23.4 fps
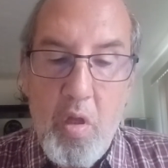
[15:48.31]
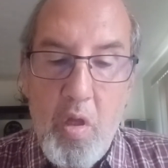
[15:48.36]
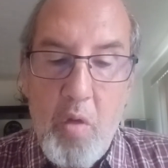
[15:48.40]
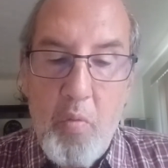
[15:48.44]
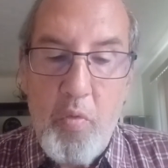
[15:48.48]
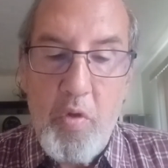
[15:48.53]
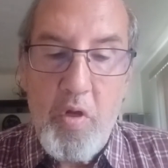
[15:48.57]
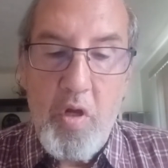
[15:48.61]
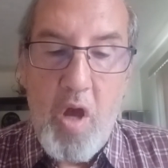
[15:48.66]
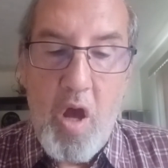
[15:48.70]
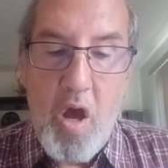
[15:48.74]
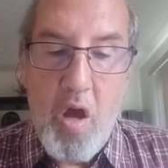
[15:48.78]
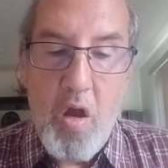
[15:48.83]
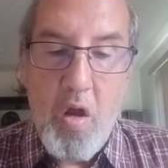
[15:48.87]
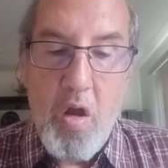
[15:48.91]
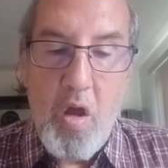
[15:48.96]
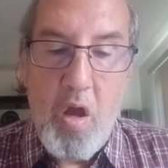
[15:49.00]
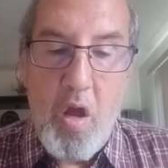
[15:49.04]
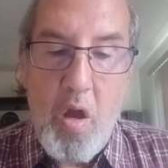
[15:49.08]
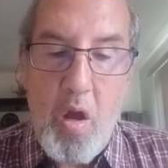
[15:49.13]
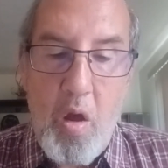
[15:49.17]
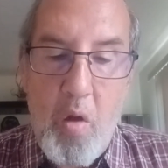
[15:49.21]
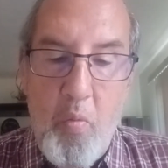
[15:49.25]
When
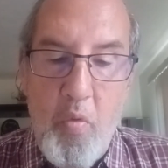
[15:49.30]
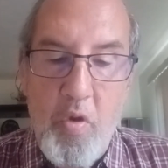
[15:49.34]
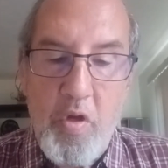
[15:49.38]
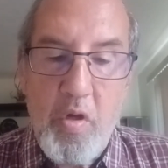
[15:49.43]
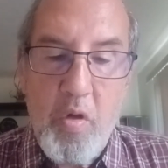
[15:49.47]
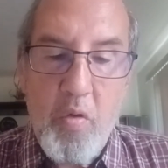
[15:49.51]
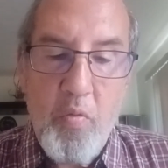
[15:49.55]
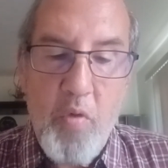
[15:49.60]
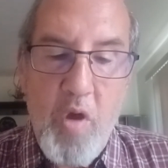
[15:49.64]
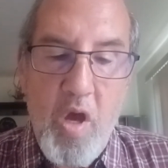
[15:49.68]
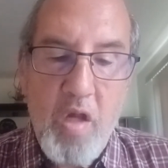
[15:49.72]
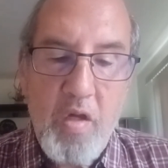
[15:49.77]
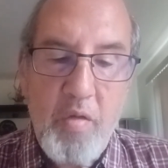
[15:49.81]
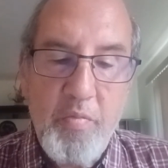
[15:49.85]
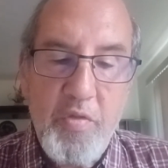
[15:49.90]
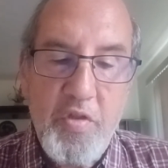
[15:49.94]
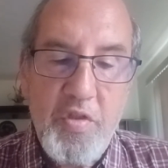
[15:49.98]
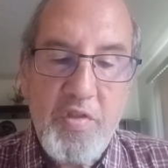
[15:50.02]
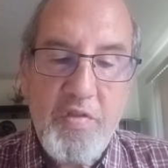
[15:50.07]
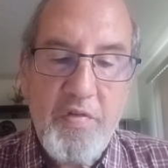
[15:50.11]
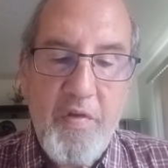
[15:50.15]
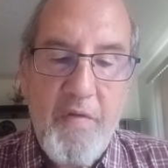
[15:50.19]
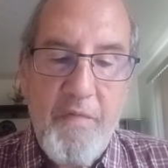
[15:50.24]

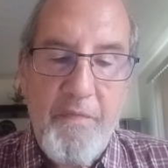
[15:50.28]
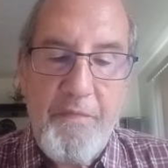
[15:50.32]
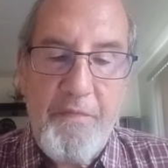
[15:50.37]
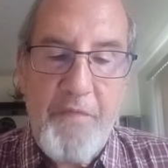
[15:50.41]
Hieronymus